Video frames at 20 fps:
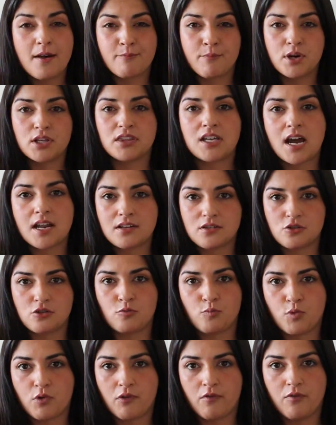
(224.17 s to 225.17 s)
and put that on
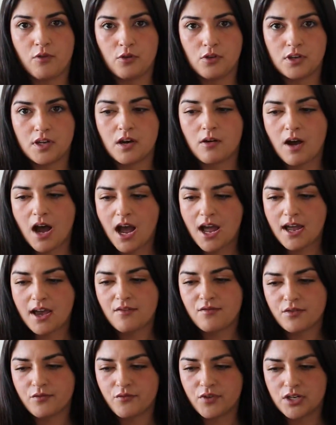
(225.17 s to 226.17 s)
your portfolio. I
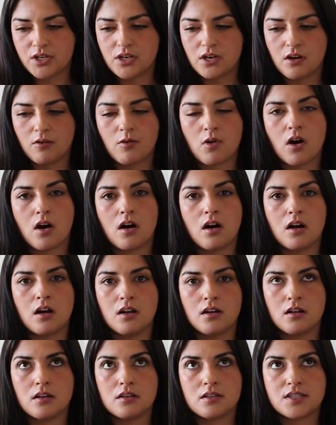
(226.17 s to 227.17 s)
have a video
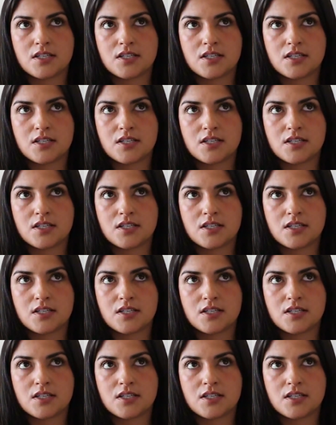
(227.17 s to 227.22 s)
on